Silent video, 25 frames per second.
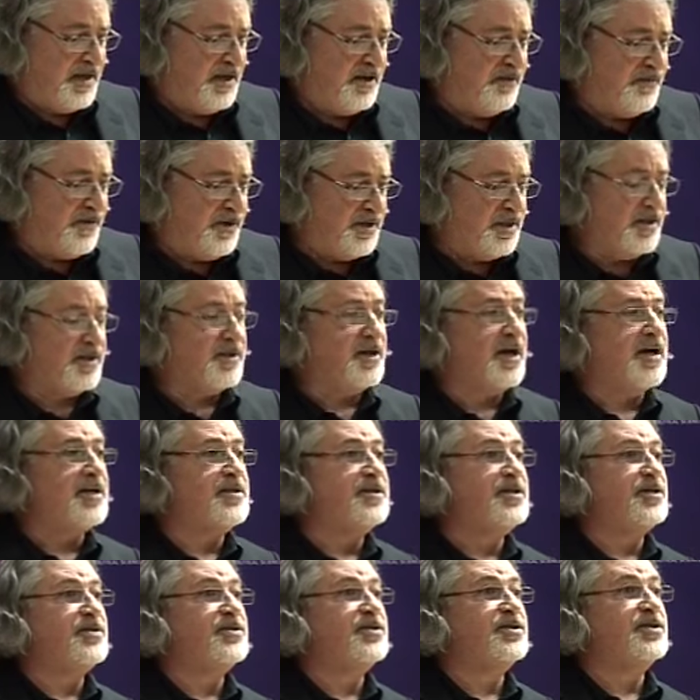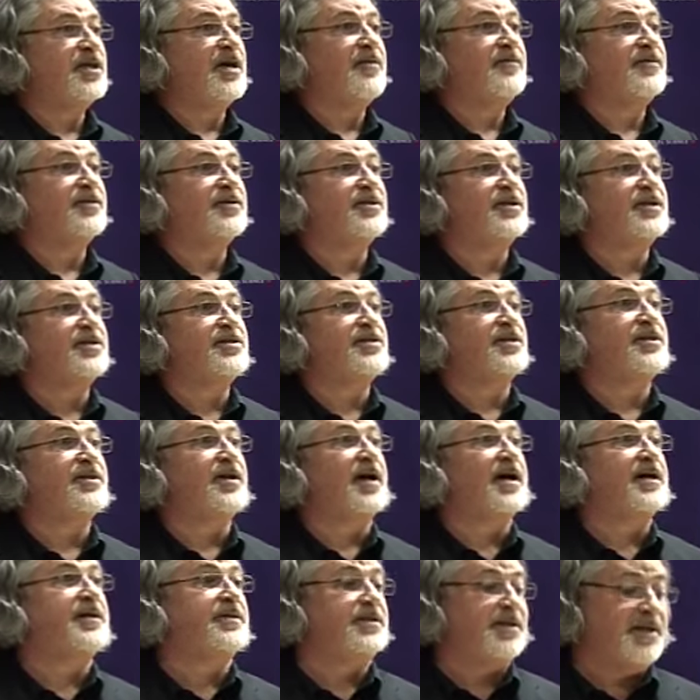even in the 1970s
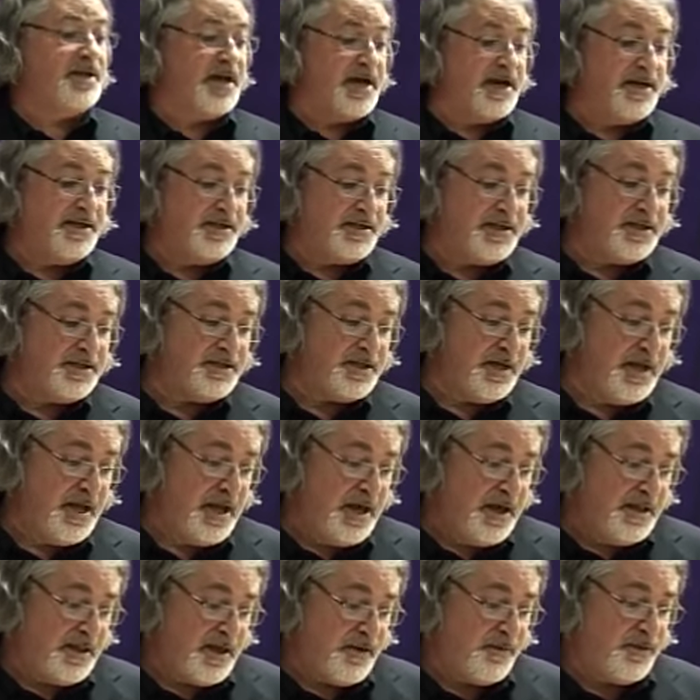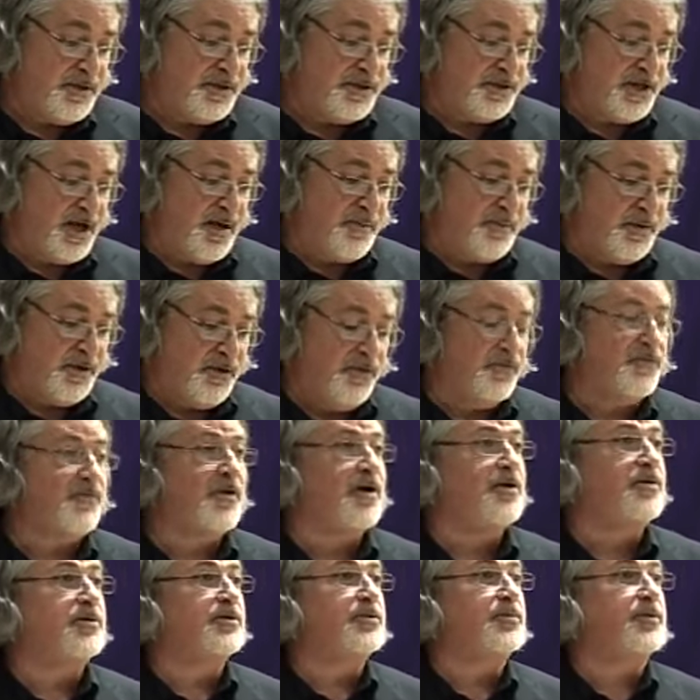and 1980s, there were some who
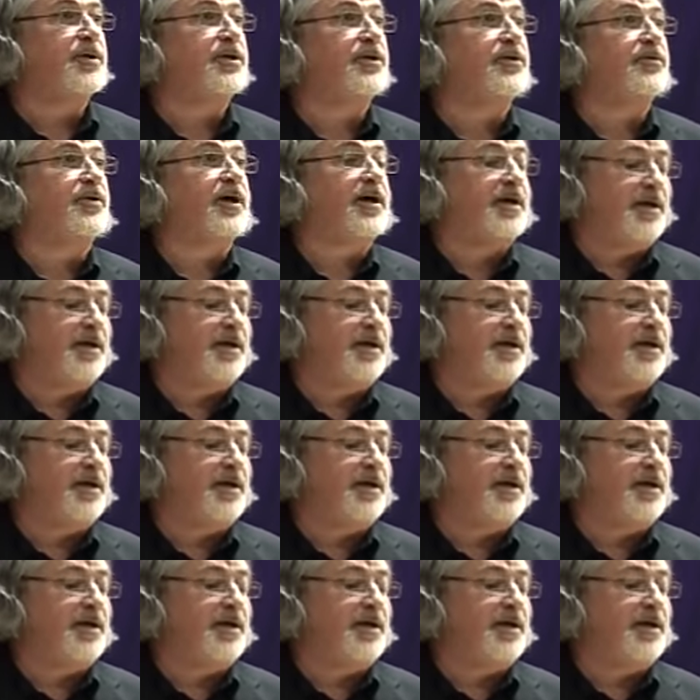wrote with